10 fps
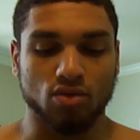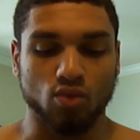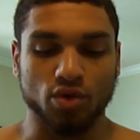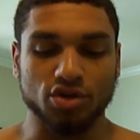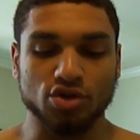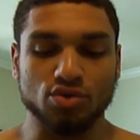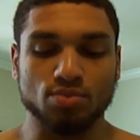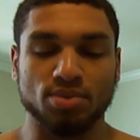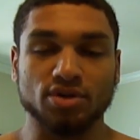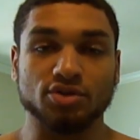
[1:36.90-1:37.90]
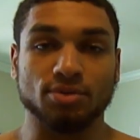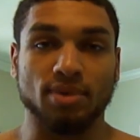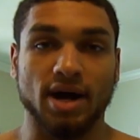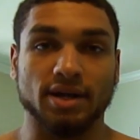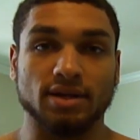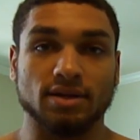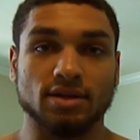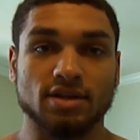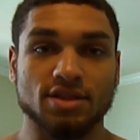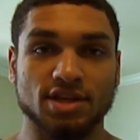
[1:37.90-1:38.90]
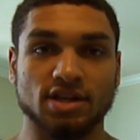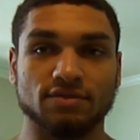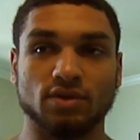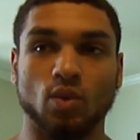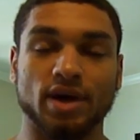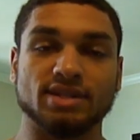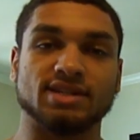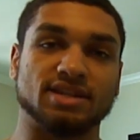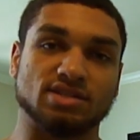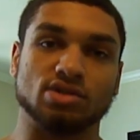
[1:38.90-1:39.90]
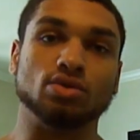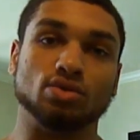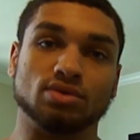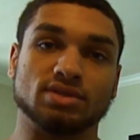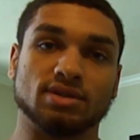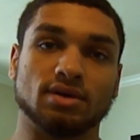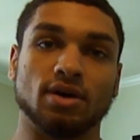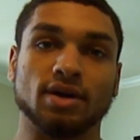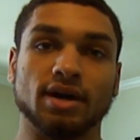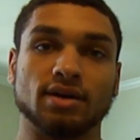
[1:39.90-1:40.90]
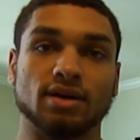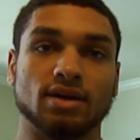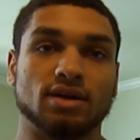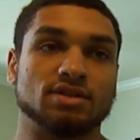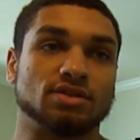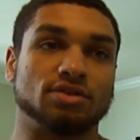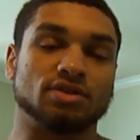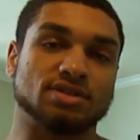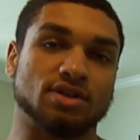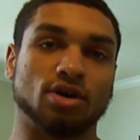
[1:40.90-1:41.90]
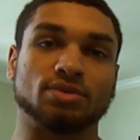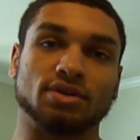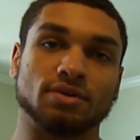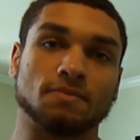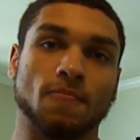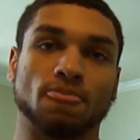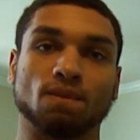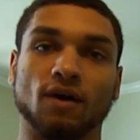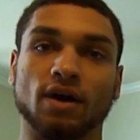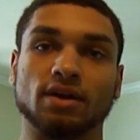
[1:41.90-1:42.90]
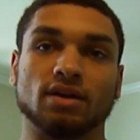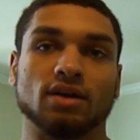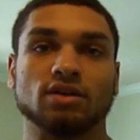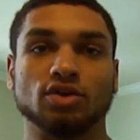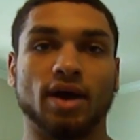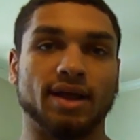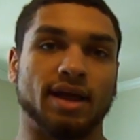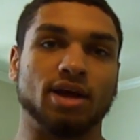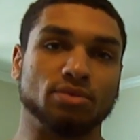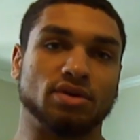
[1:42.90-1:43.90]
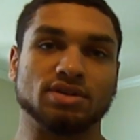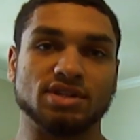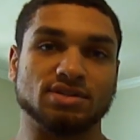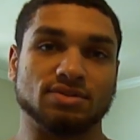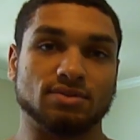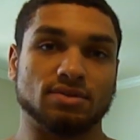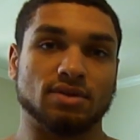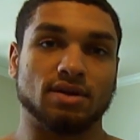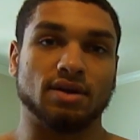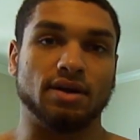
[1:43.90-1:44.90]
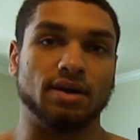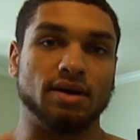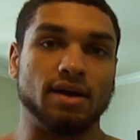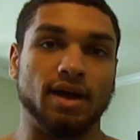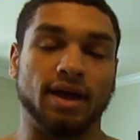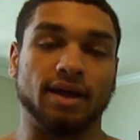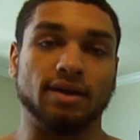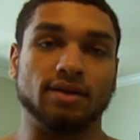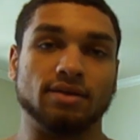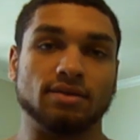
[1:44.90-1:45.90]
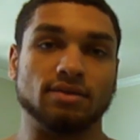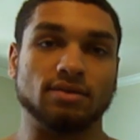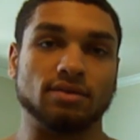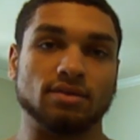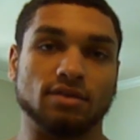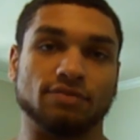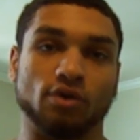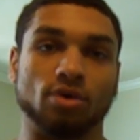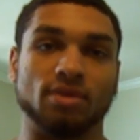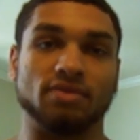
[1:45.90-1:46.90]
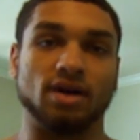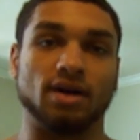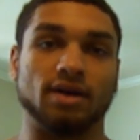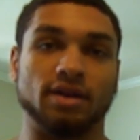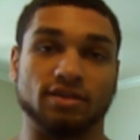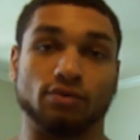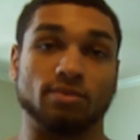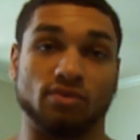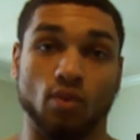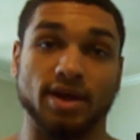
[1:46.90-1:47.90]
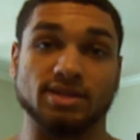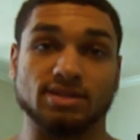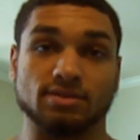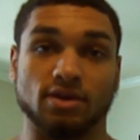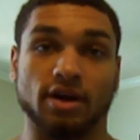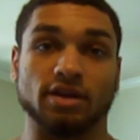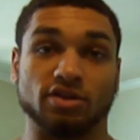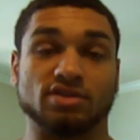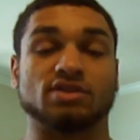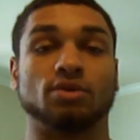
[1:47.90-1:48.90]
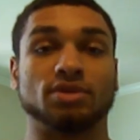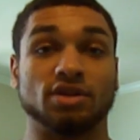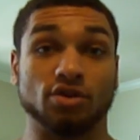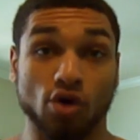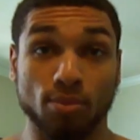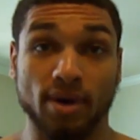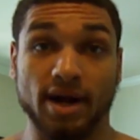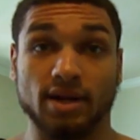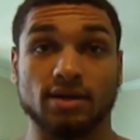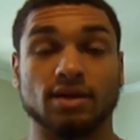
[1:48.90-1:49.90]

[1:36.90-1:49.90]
when you build your body, think of the weights as tools. Okay, so you're a sculptor. All right, you got a hammer and chisel in the form of weights. All right, and you're sculpting your own body.